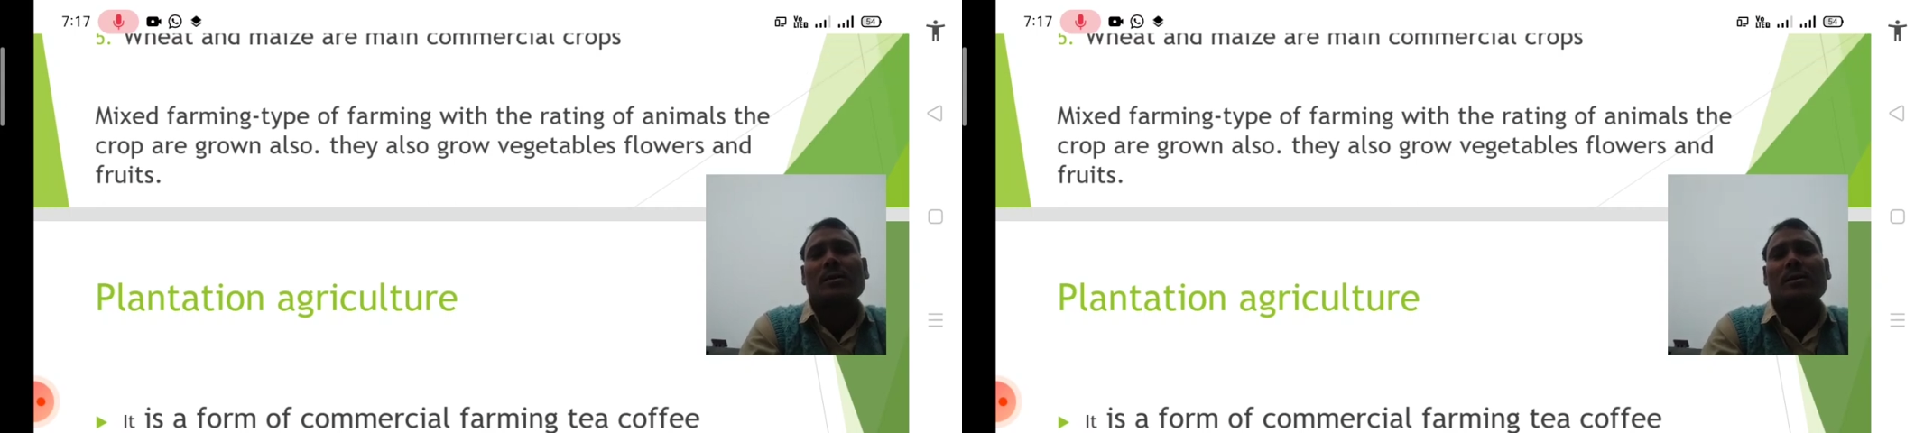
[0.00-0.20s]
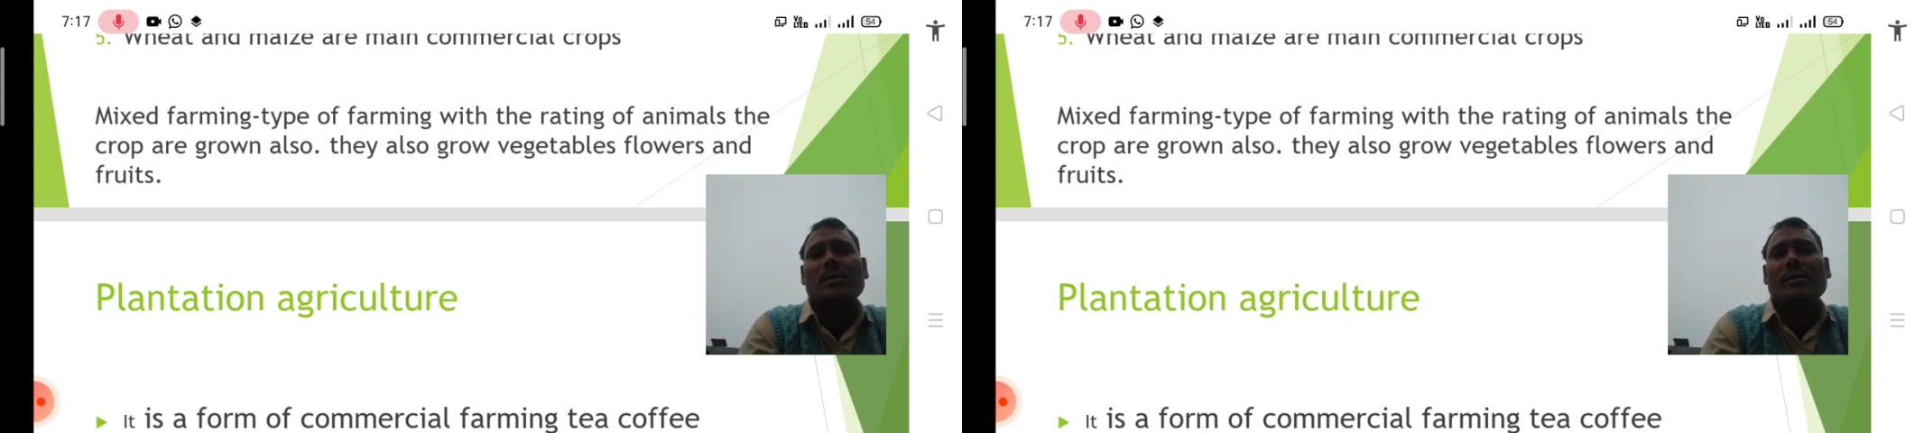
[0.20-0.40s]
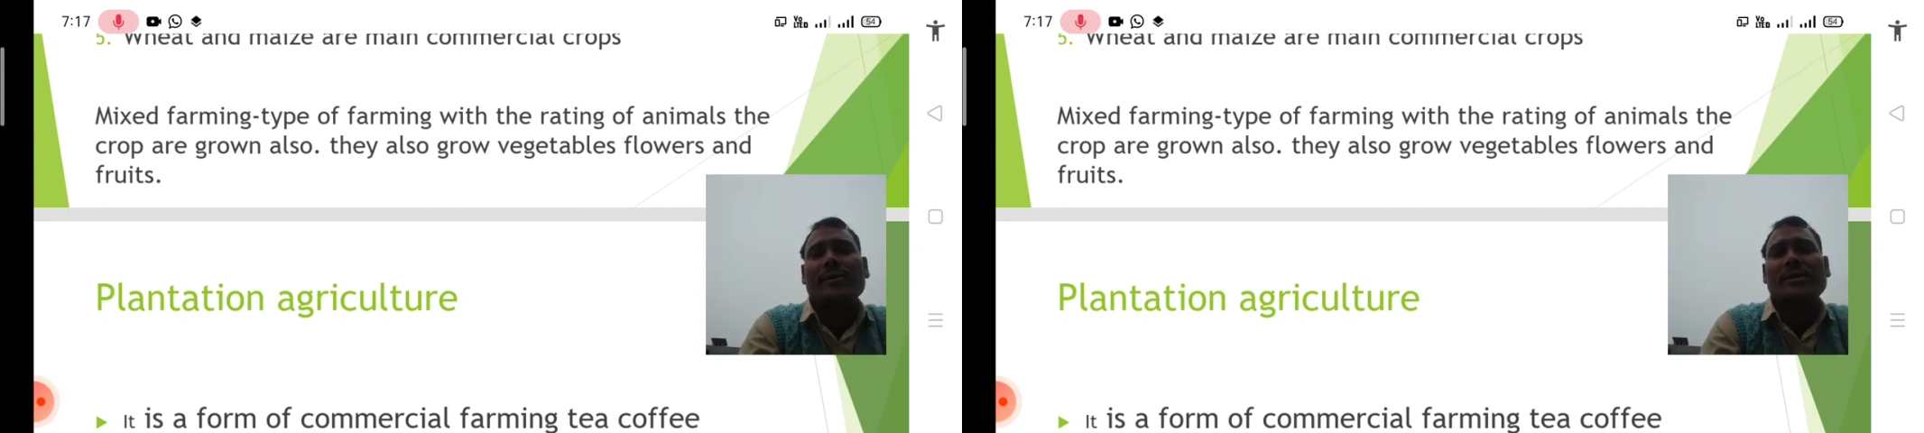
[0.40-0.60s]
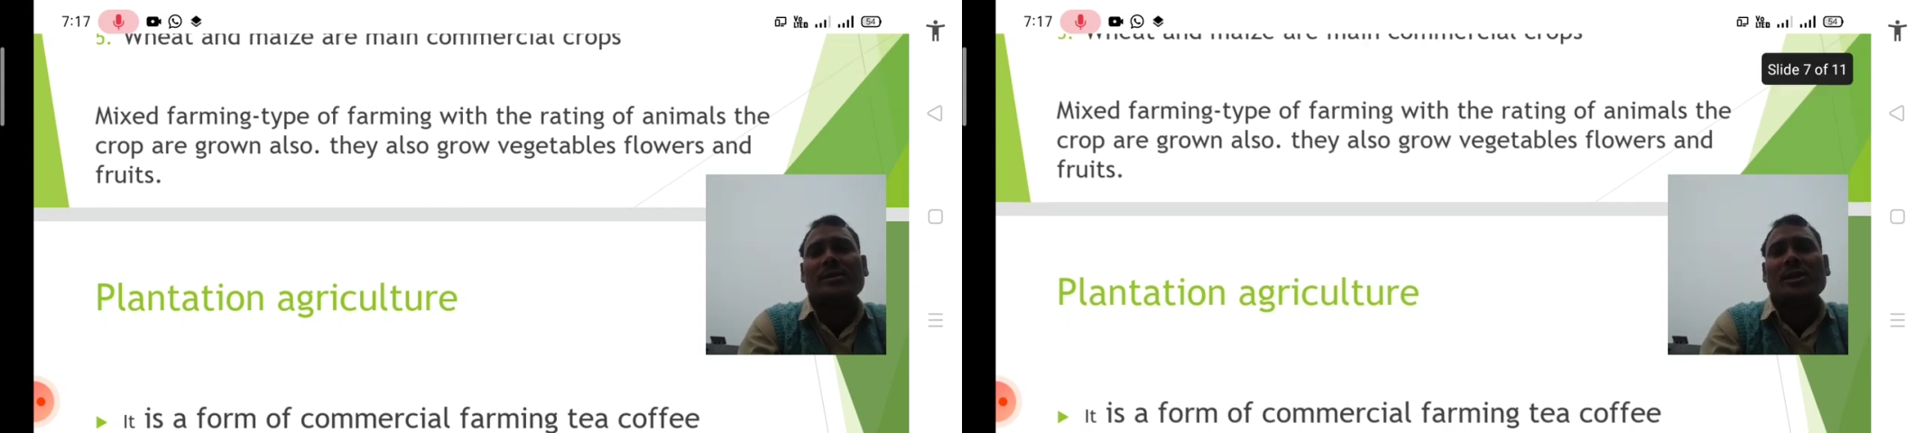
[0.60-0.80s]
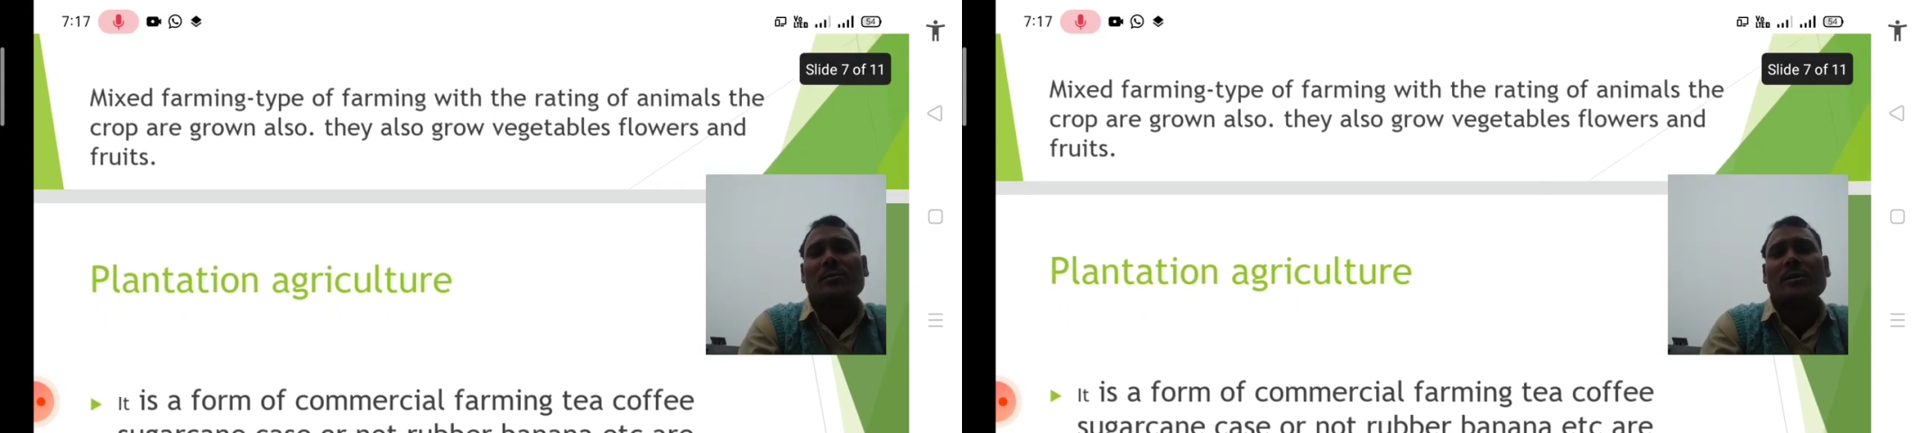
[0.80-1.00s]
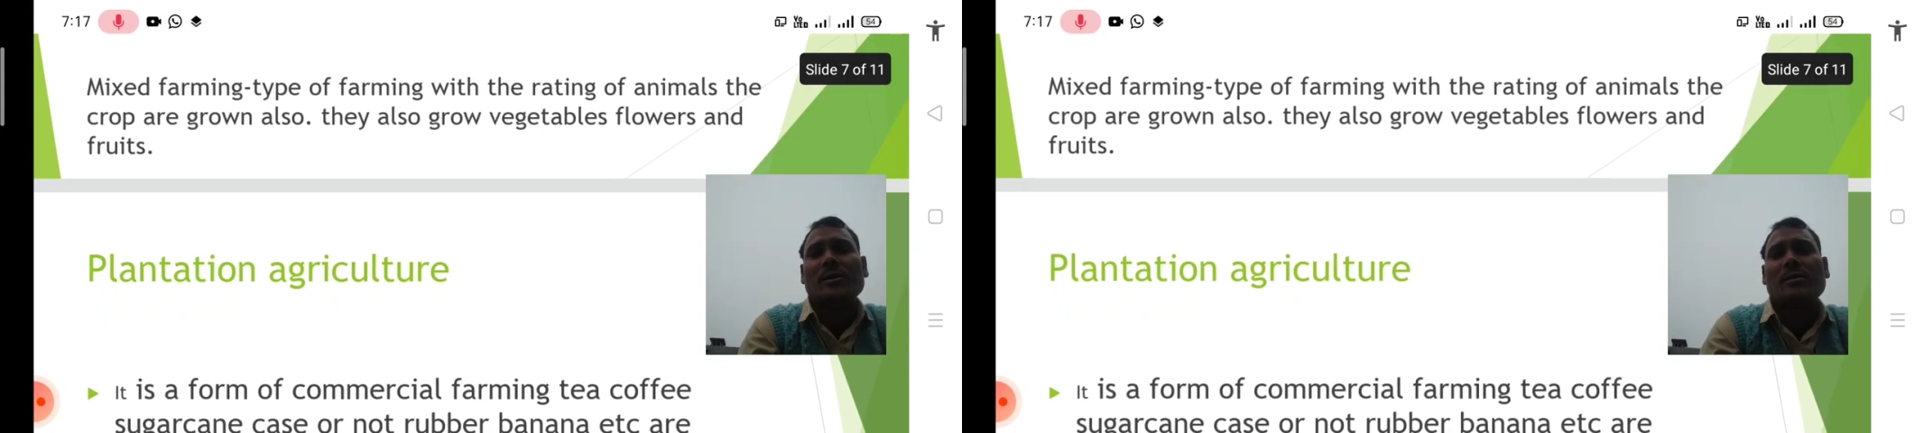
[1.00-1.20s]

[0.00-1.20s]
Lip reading: the vegetable,